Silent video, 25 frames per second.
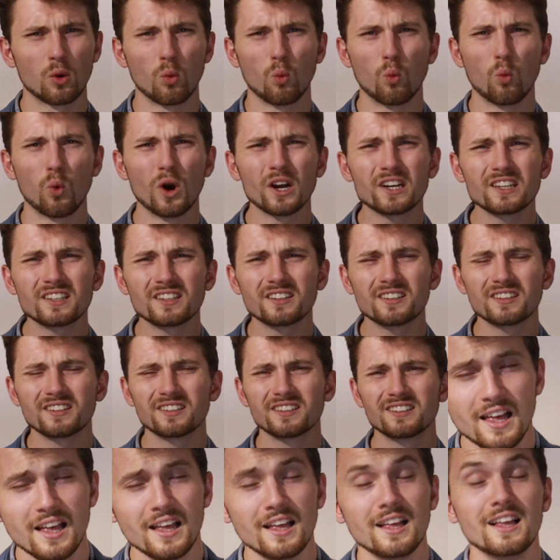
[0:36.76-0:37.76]
What?
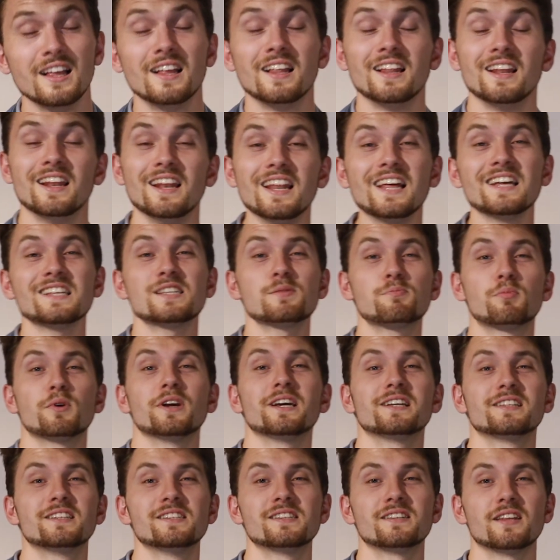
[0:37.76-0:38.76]
Let's
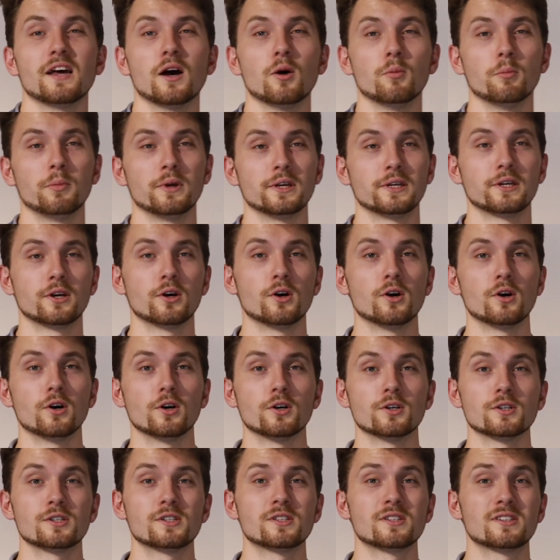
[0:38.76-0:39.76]
break this down
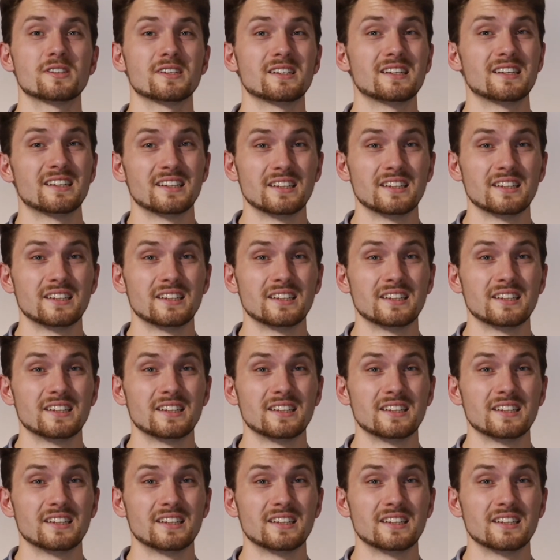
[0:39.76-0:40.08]
because